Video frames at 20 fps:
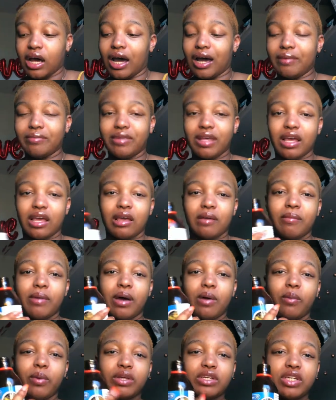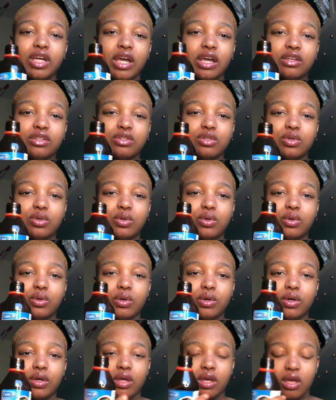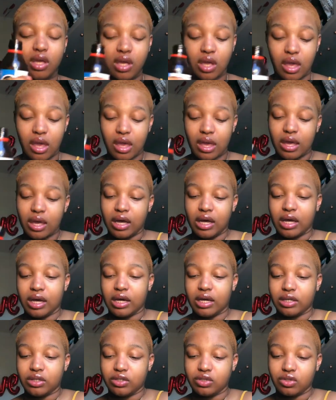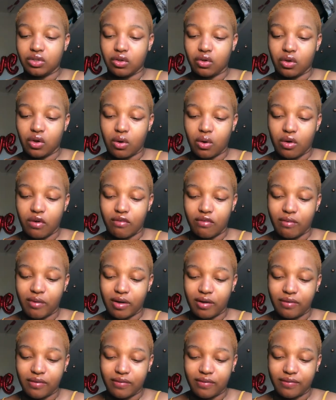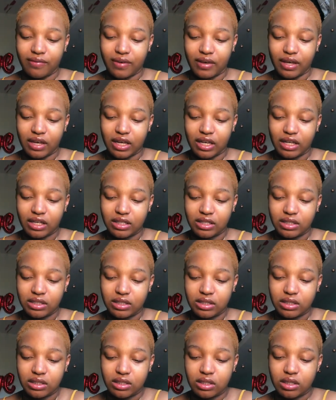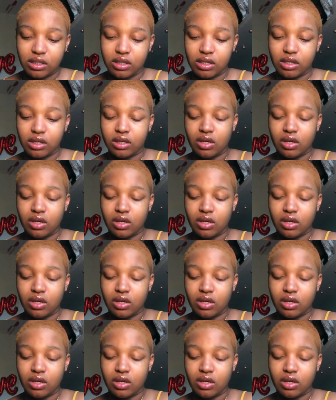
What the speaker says: I'm taking my witch hazel. I'm just gonna go over my face.